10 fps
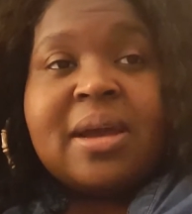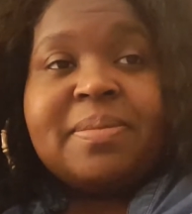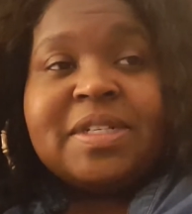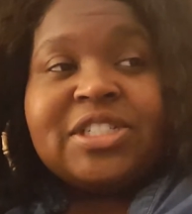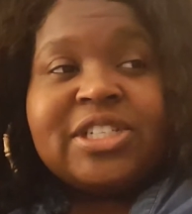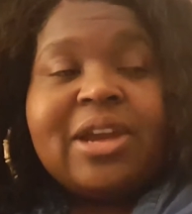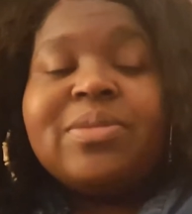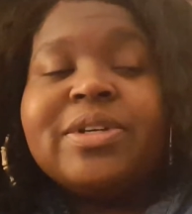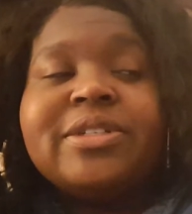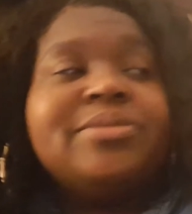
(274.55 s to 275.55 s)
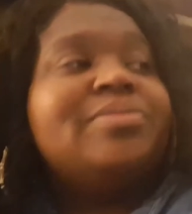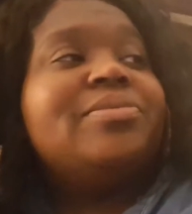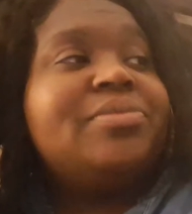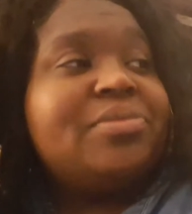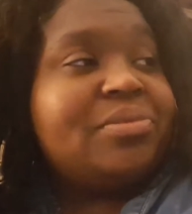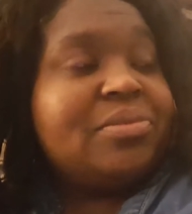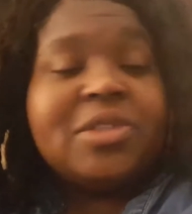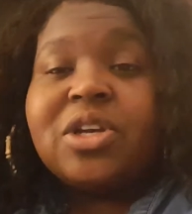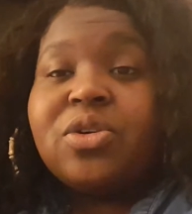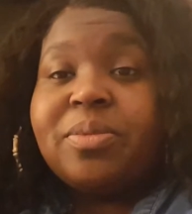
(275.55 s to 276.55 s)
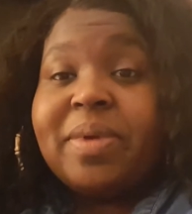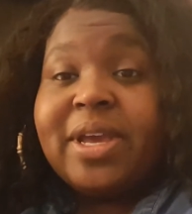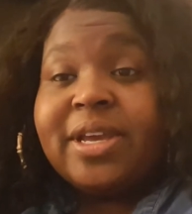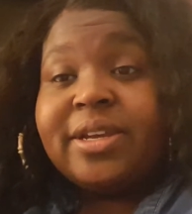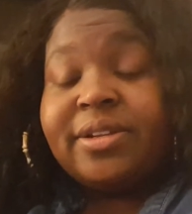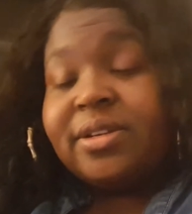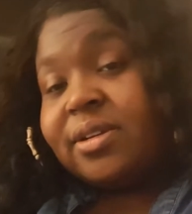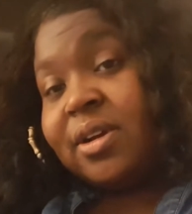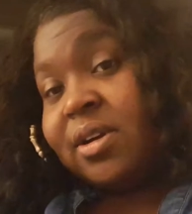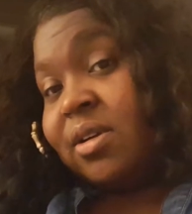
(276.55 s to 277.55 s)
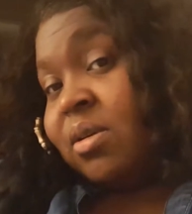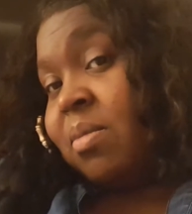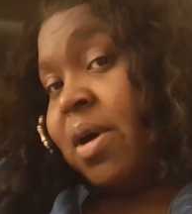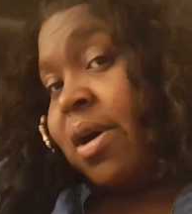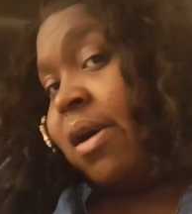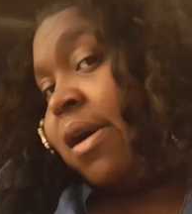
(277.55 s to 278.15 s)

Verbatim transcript: hop in the shower and go to bed. Um,